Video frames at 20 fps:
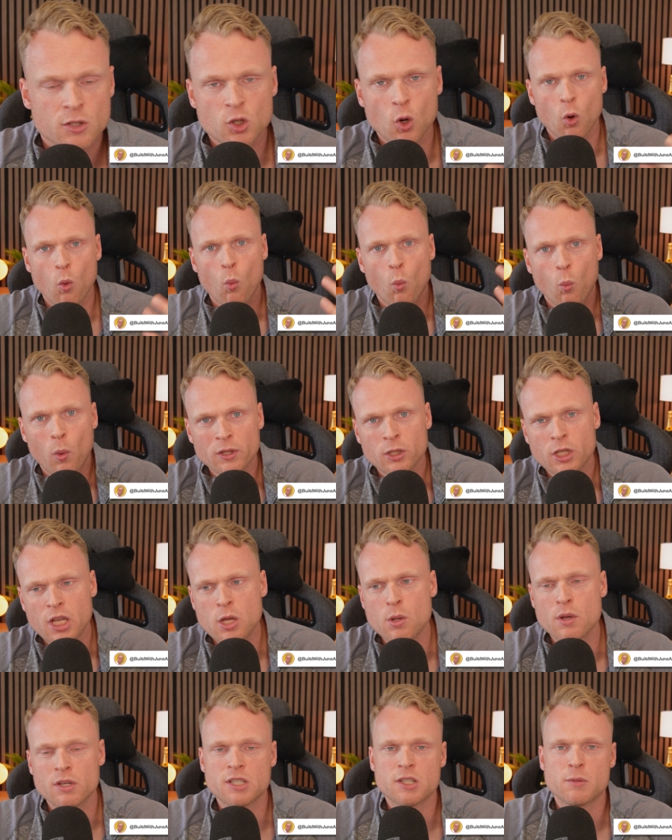So what can
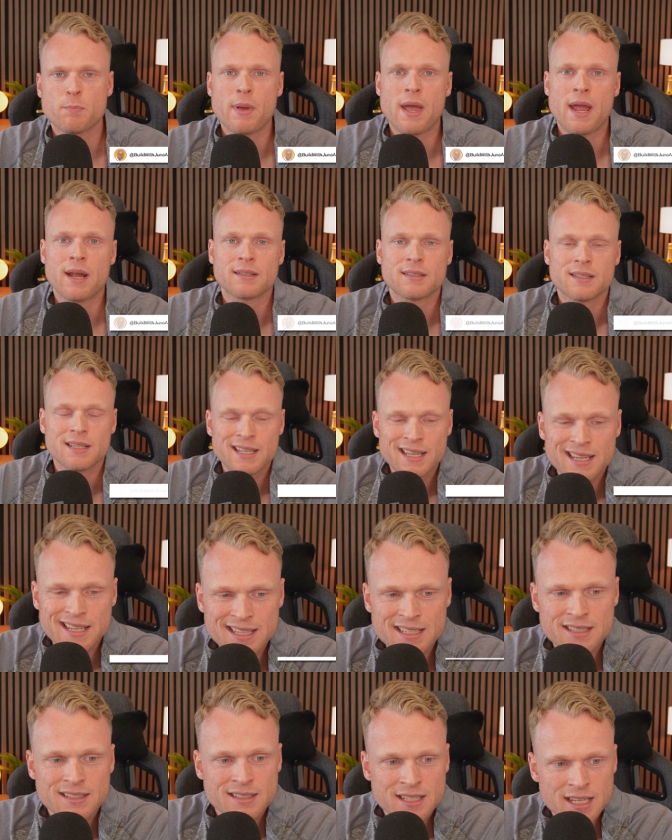you expect
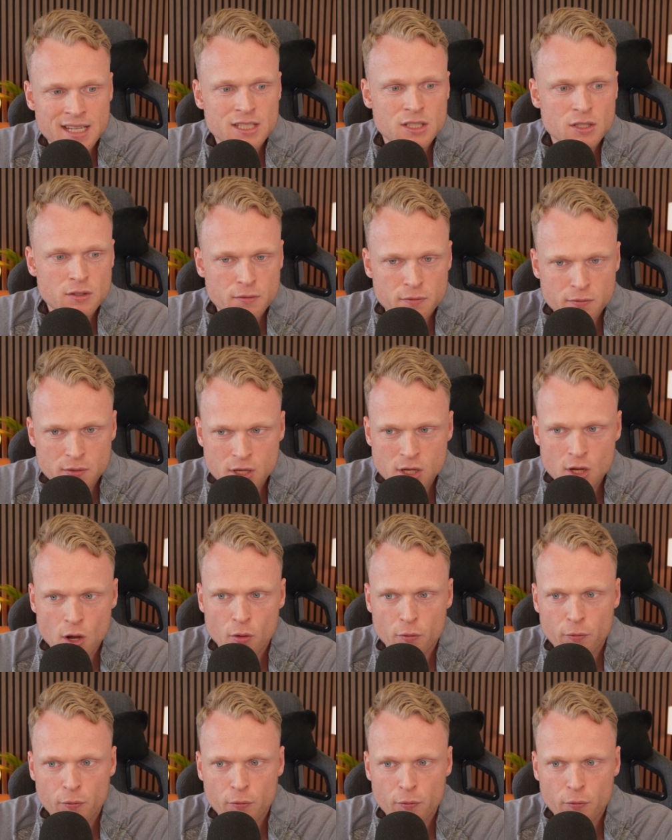in this video?